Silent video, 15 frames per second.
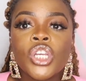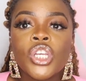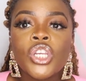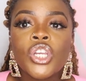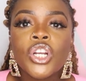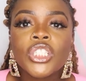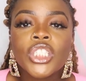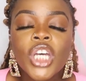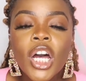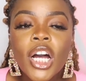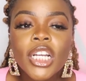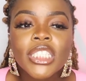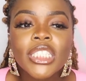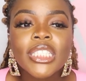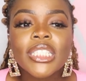you're
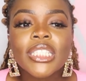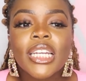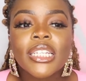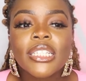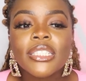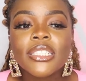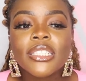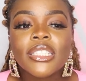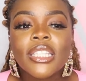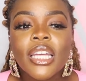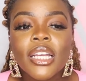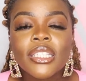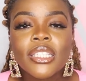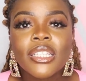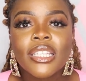talking like you're
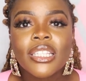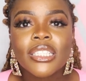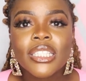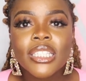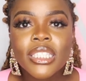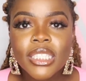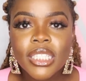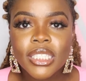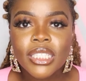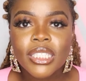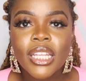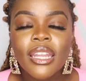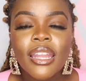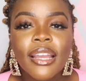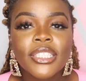talking with the
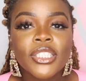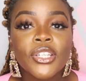and like,